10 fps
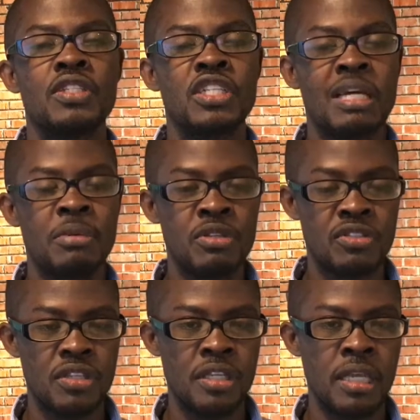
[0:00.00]

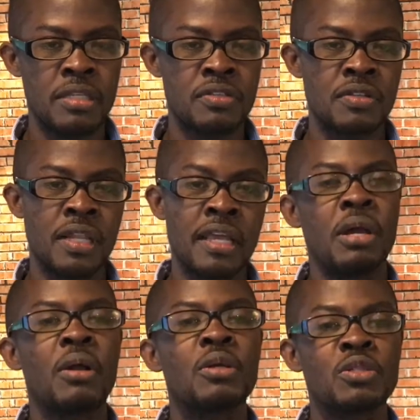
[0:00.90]
GWC is like a
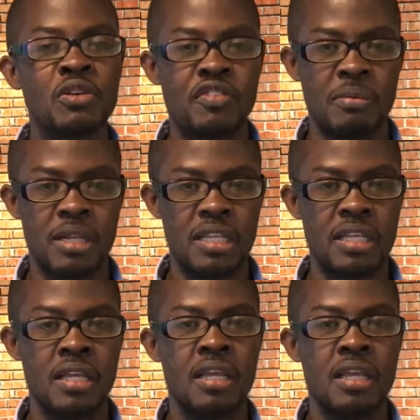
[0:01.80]
biological family,